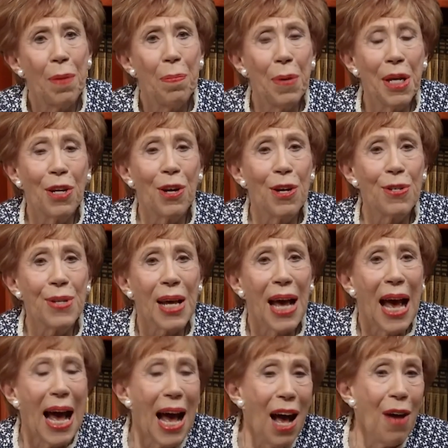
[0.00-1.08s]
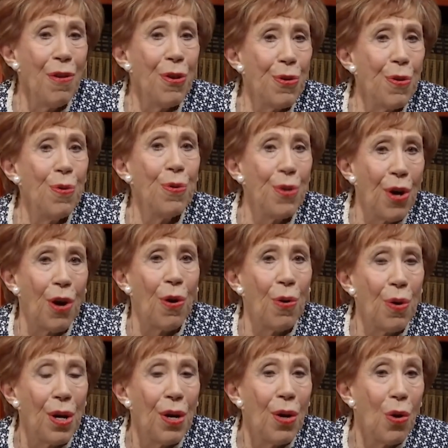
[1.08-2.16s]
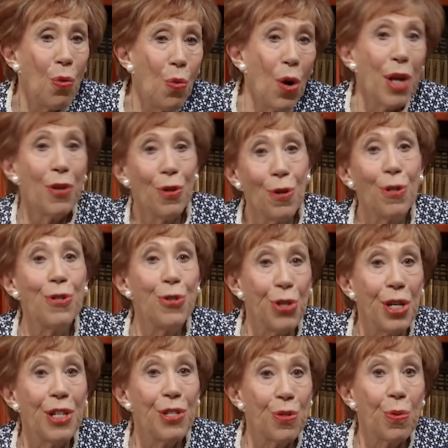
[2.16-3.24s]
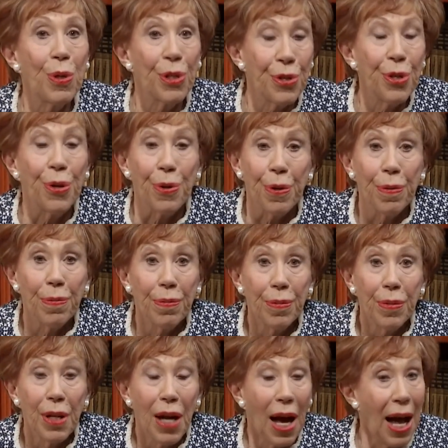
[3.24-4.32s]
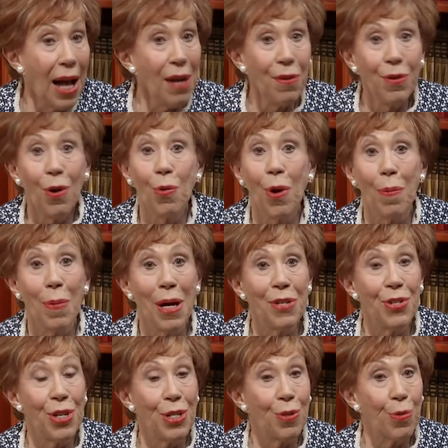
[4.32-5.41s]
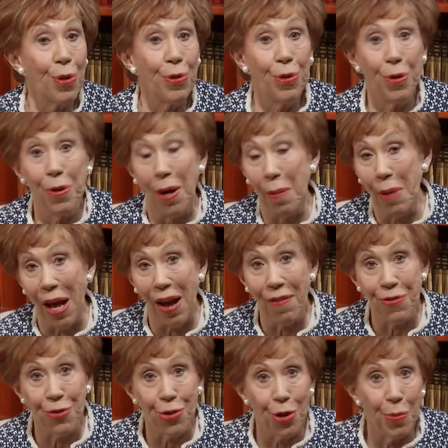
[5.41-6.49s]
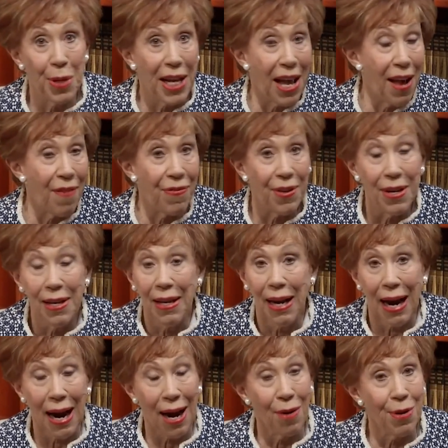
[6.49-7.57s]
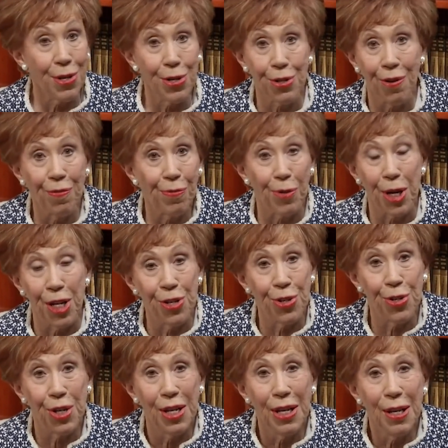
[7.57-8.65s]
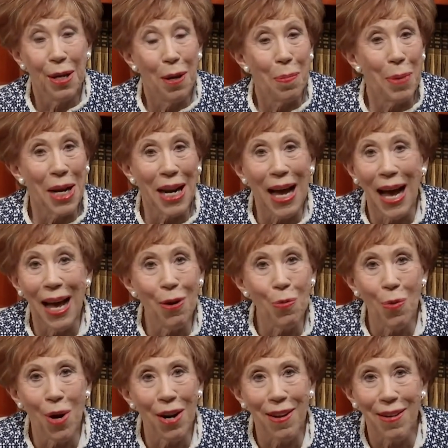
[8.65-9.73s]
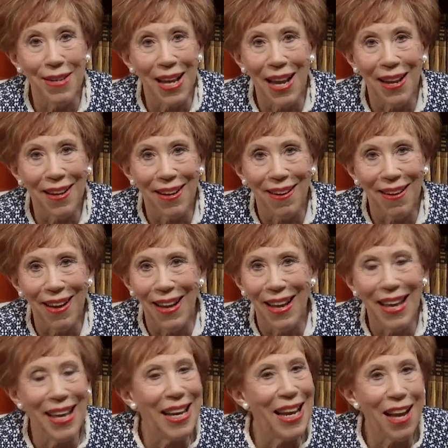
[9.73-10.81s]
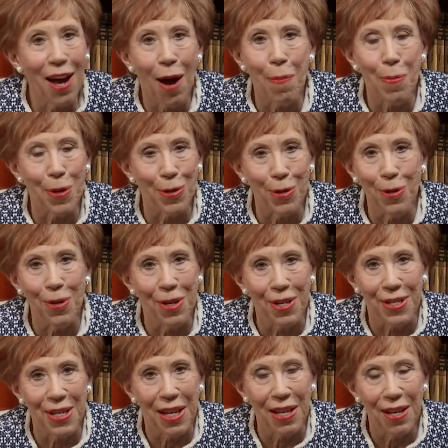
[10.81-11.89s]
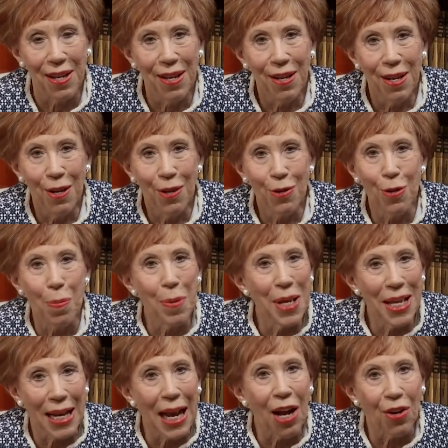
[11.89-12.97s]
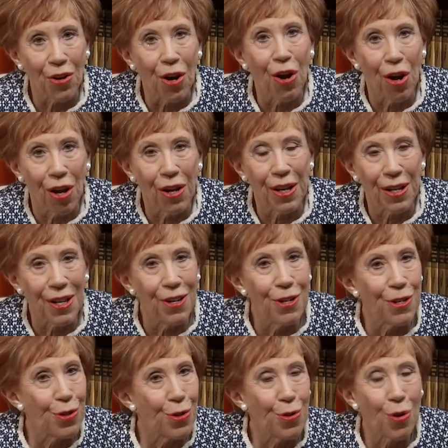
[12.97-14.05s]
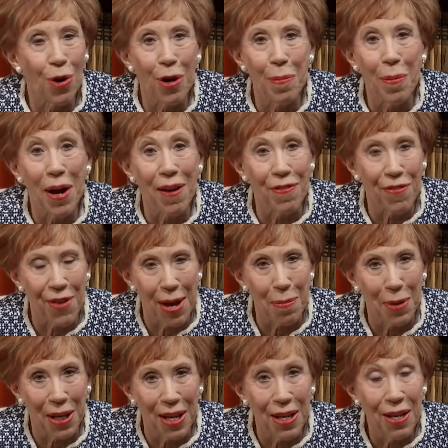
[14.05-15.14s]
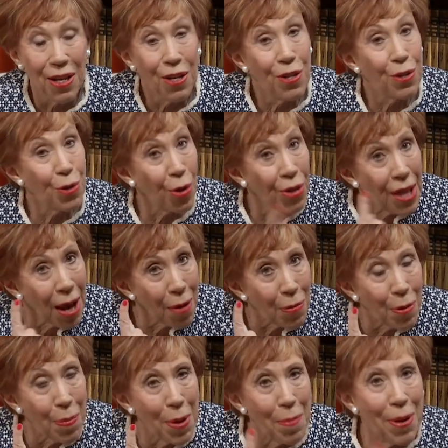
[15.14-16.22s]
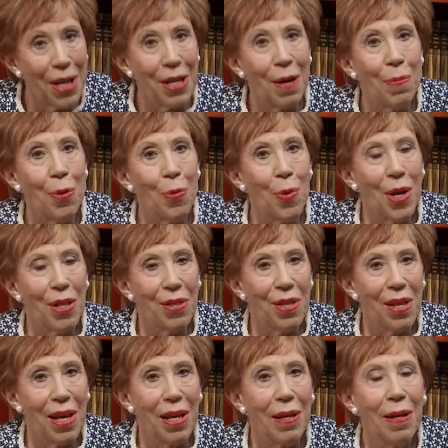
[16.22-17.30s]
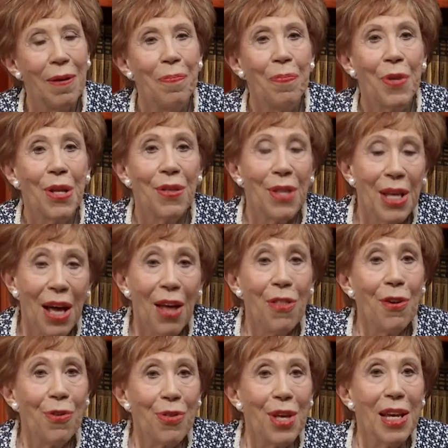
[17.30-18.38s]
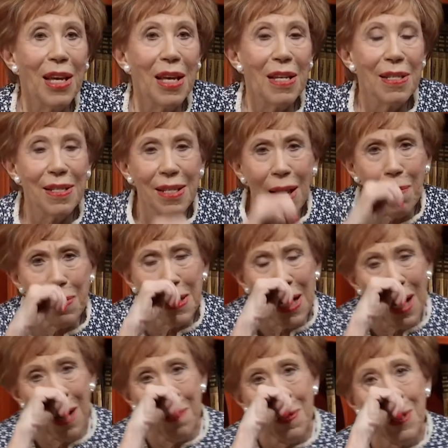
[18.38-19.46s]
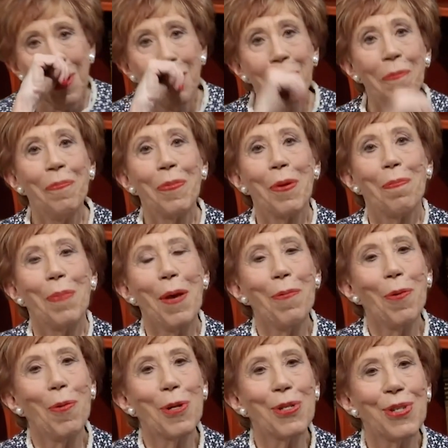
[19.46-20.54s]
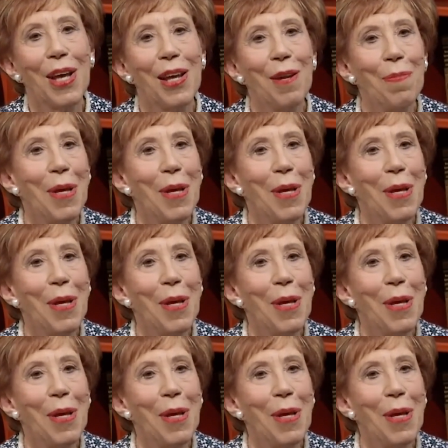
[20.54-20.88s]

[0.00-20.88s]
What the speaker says: Because how do you know what your genes will do? I don't know what my genes will do. I'm half German, half Irish and French, but I don't want to take any opportunity to be an alcoholic and destroy my family. So that would be my number one thing. The other thing is, sometimes people will say to